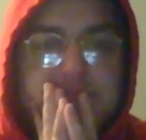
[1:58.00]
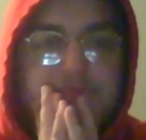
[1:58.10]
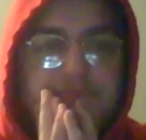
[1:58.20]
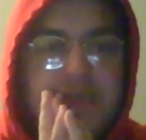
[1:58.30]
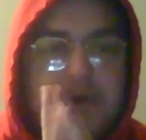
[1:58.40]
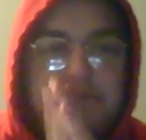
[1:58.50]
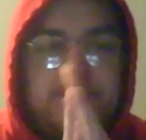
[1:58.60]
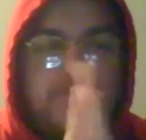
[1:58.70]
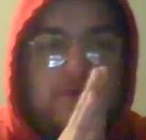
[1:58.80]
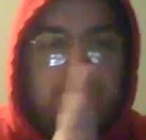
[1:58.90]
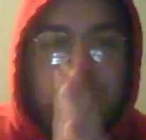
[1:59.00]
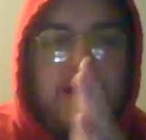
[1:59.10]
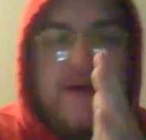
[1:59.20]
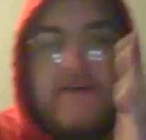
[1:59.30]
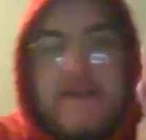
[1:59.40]
Yeah, we were
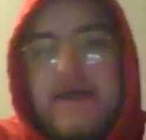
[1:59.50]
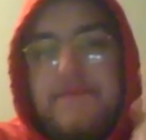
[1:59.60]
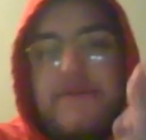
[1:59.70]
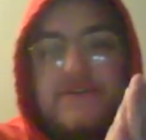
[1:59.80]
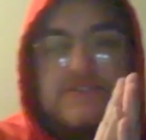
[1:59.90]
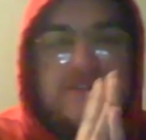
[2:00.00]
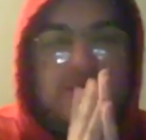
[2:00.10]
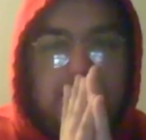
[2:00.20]
live at Amherst.